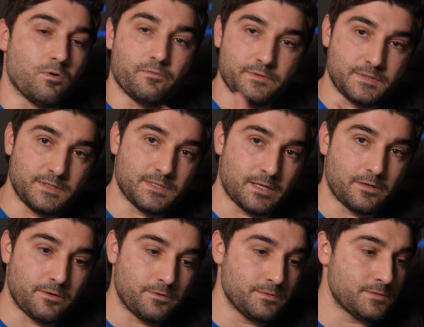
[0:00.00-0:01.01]
overseas
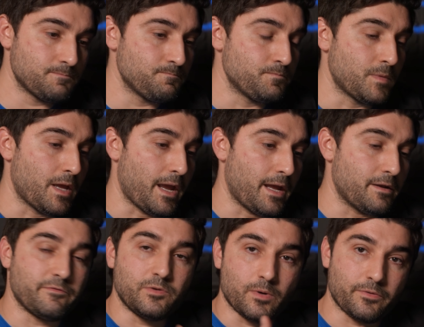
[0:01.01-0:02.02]
editors and a
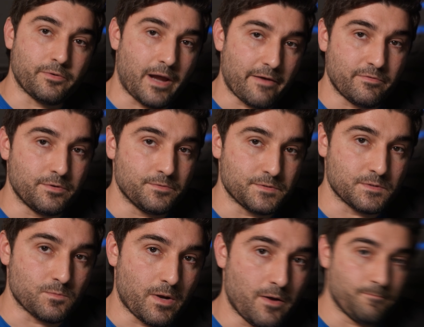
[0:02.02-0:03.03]
few other avenues
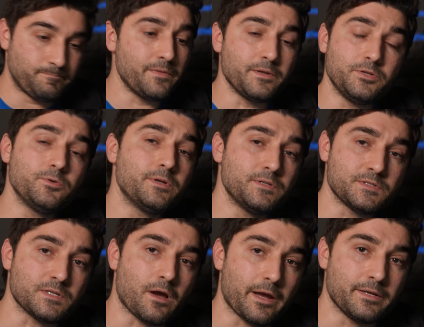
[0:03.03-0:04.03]
as well. And then you can
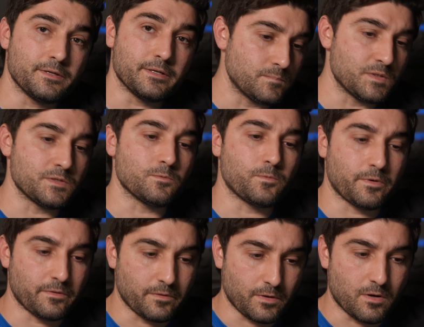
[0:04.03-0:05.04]
decide, is it
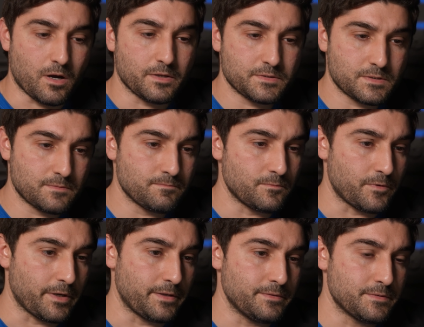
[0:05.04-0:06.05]
worth the cost, right?